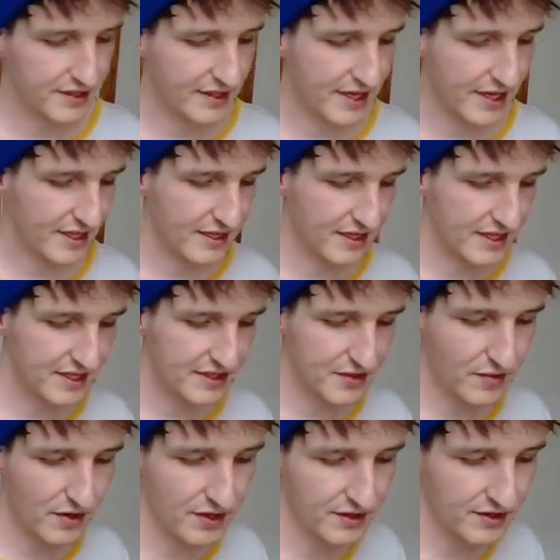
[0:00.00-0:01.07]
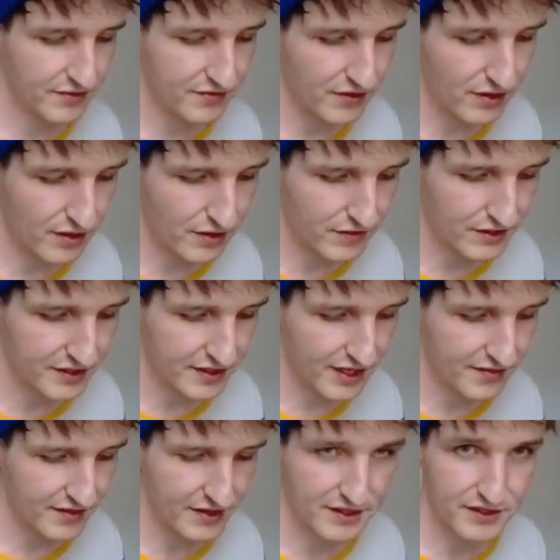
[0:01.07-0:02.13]
take an easy one, the
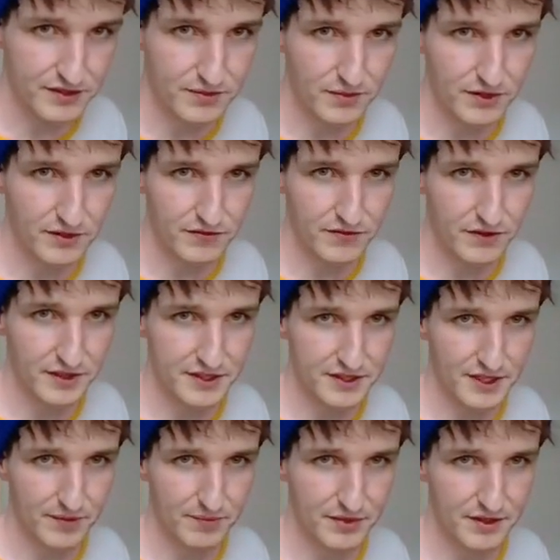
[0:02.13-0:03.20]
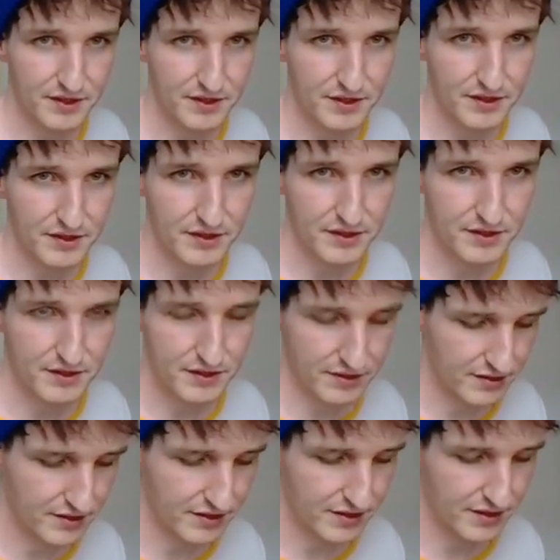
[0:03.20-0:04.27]
4/7, this one, for example,
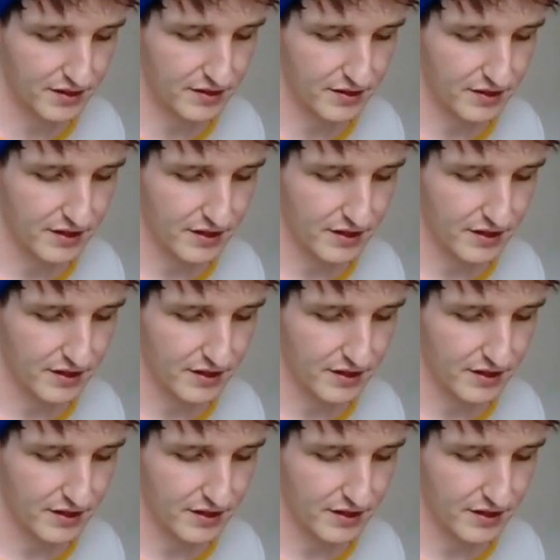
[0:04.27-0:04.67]
here.